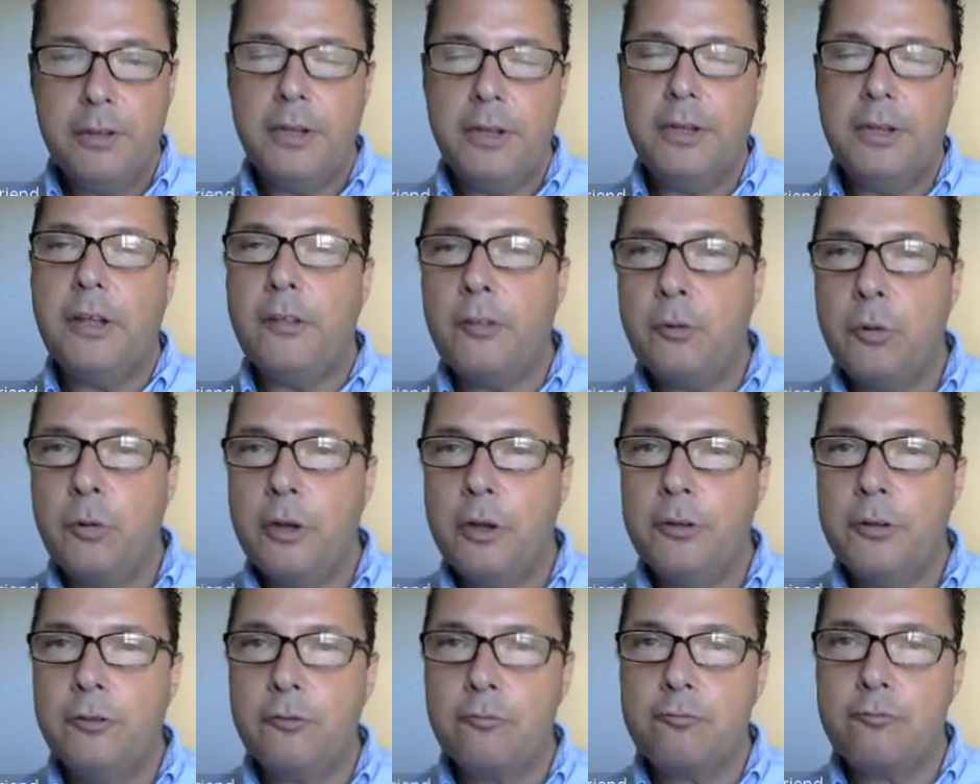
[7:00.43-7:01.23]
In other
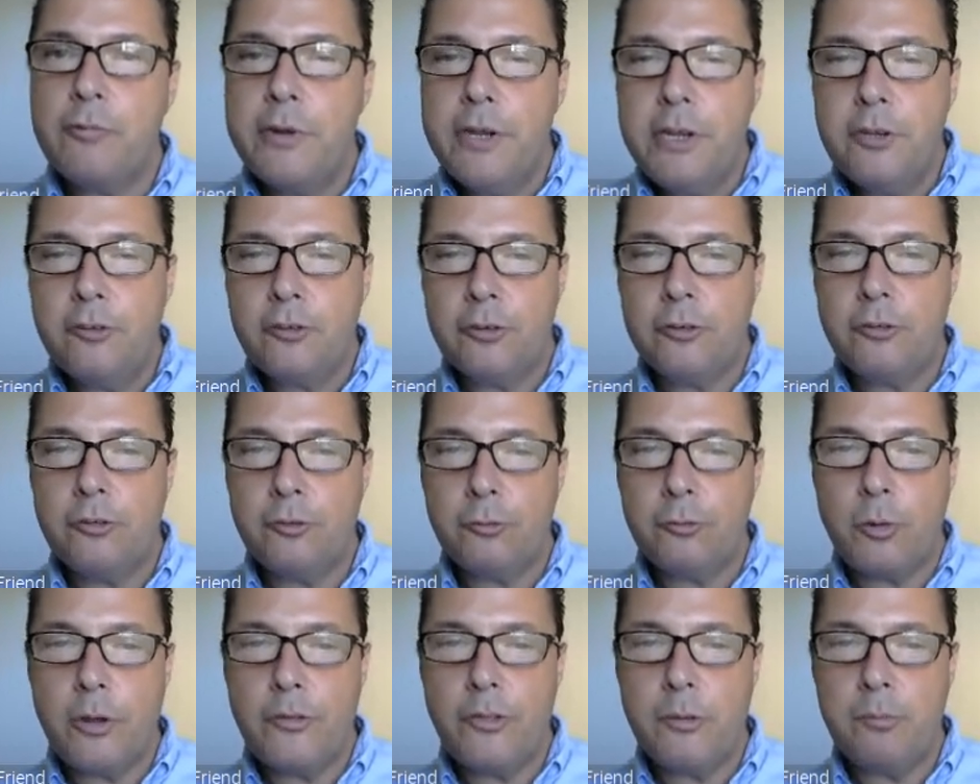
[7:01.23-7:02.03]
words,
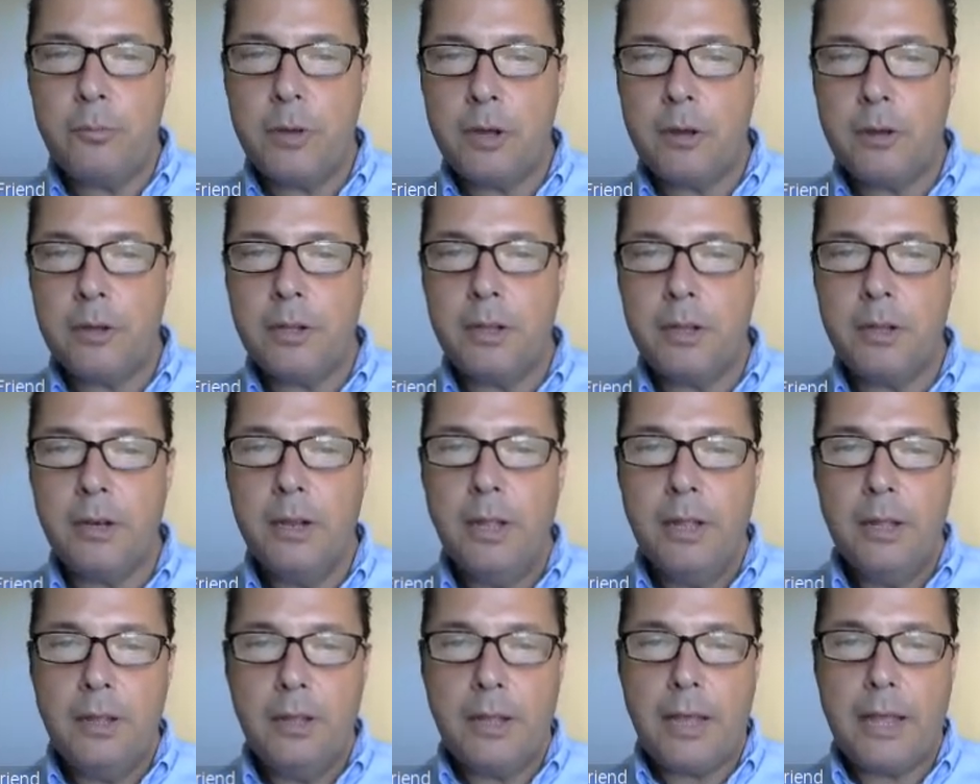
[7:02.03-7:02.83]
regions where the
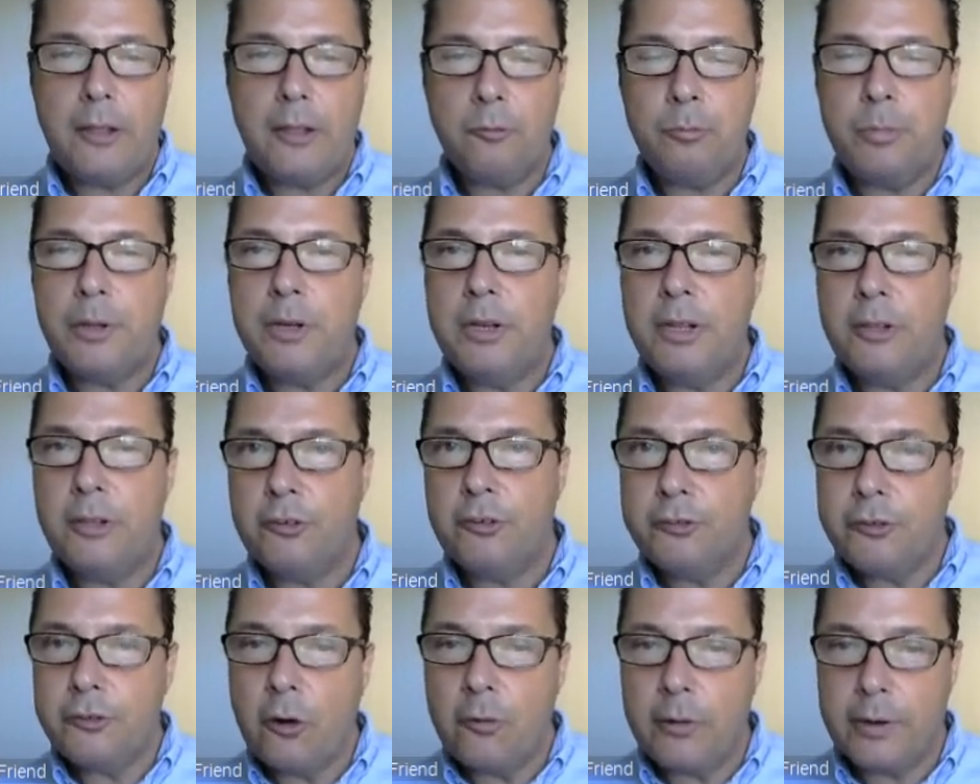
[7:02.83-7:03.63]
market has been
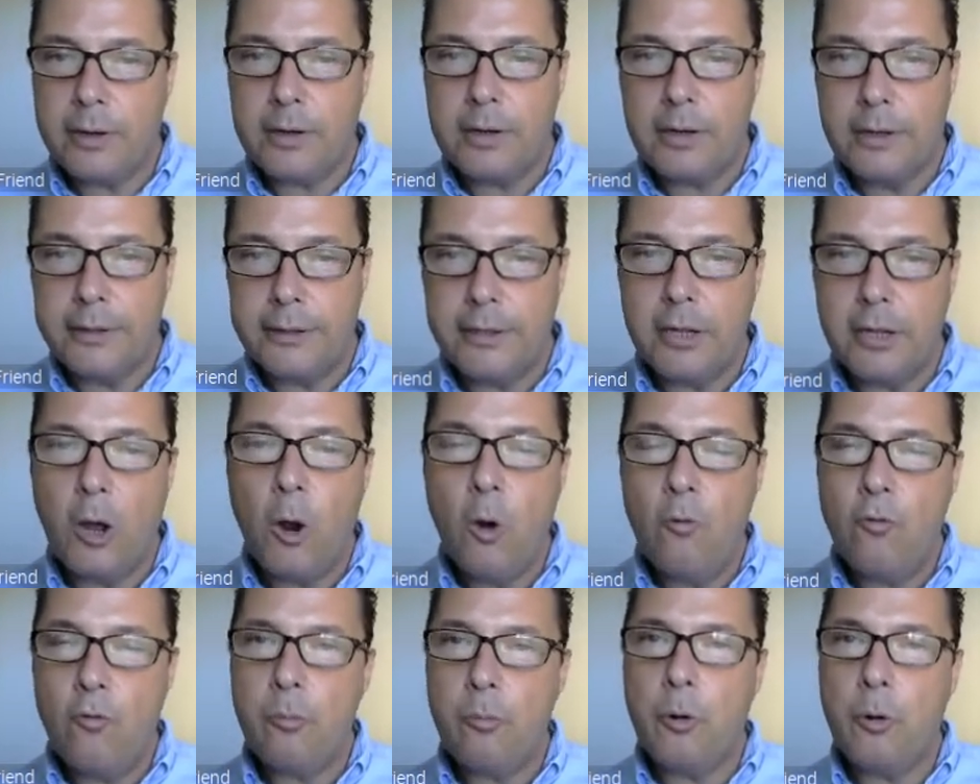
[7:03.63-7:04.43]
historically
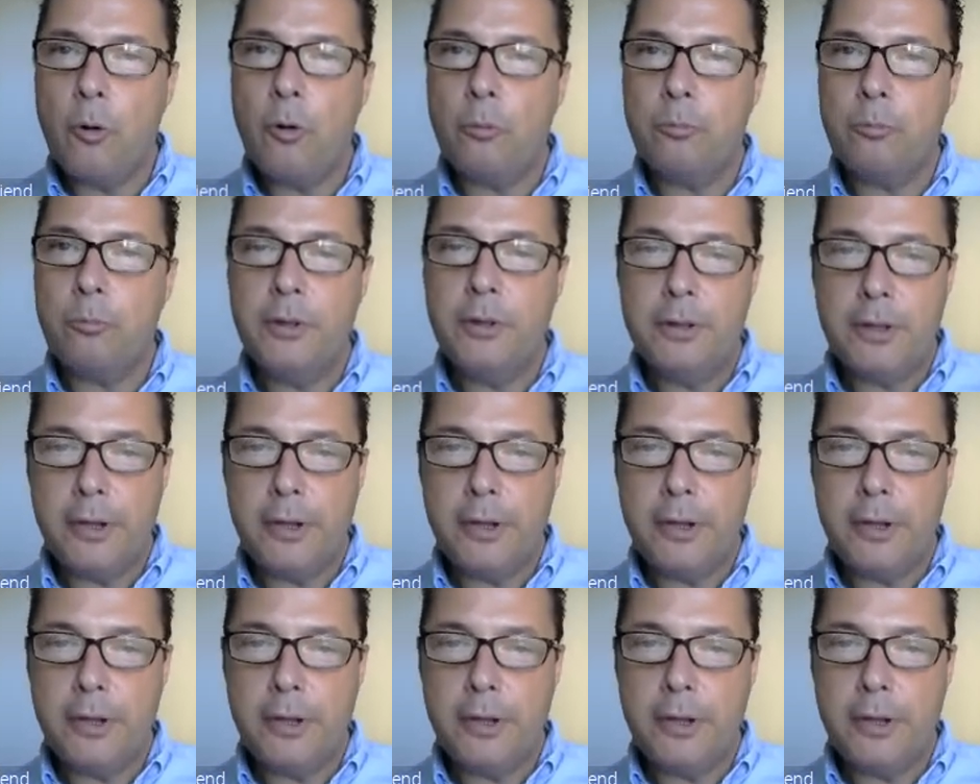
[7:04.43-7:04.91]
overbought